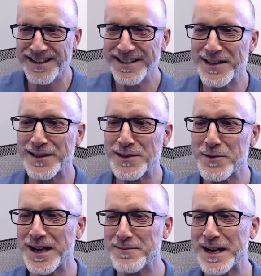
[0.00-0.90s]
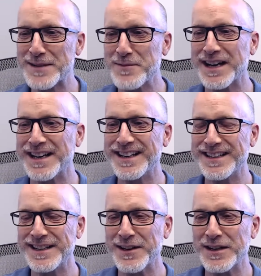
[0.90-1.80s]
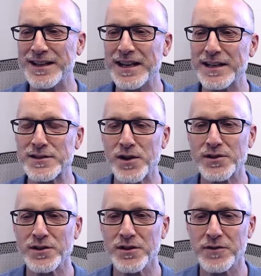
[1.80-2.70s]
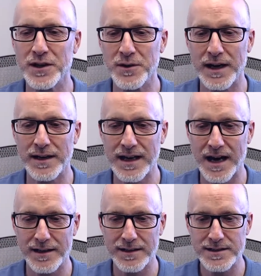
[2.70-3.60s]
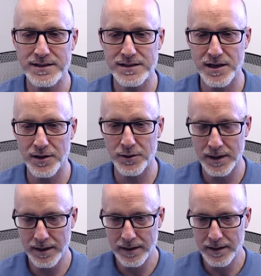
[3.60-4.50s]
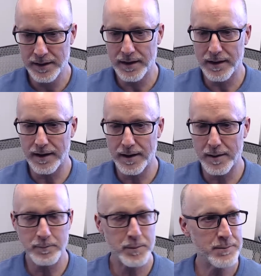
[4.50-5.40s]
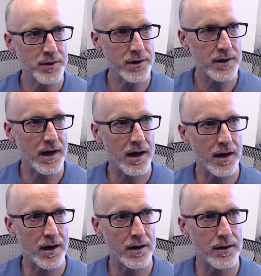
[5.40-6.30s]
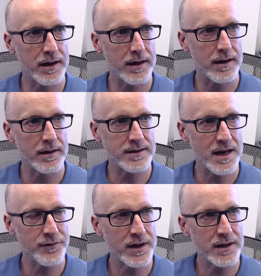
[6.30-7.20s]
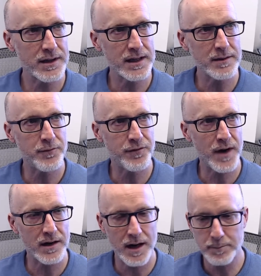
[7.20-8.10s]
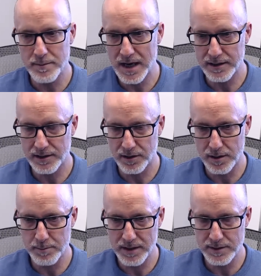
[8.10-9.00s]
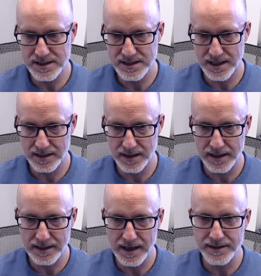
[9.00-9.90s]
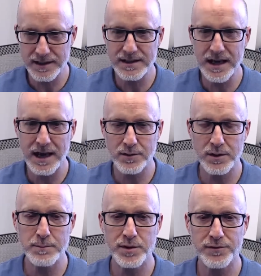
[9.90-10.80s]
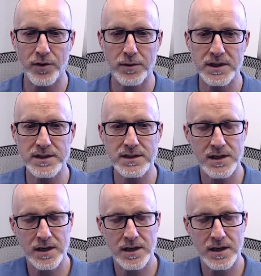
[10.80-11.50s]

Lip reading: not the way to make money. You need a structural view and a catalyst. So people are definitely fired up about Europe, I would say. Like I think the equity performance